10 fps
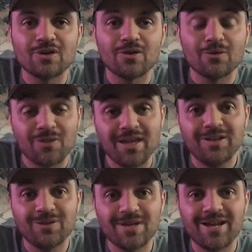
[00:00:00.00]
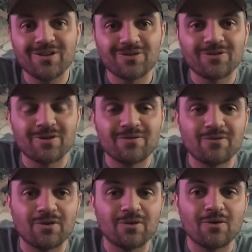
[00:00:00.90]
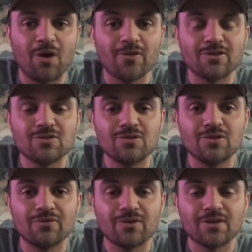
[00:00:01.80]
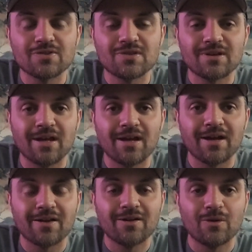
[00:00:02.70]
So thank you, Daniel, for, for all that you do for this uh,